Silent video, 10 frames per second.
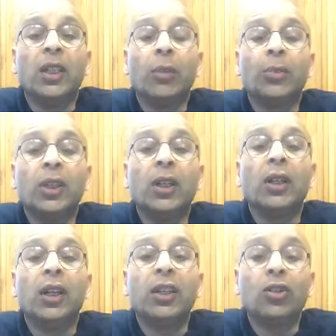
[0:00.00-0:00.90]
That
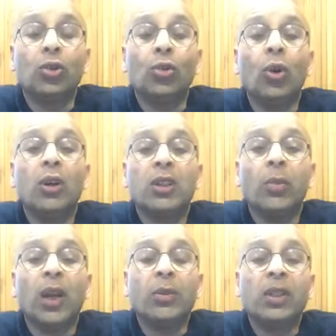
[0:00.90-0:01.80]
burden leads to
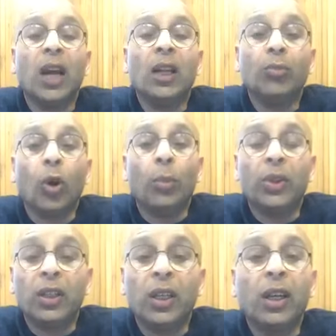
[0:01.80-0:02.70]
sometimes not
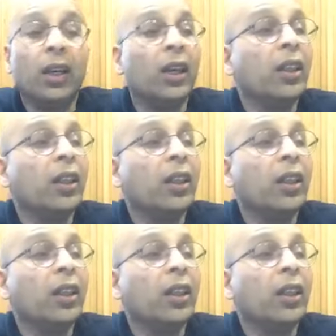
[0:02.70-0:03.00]
proper thinking.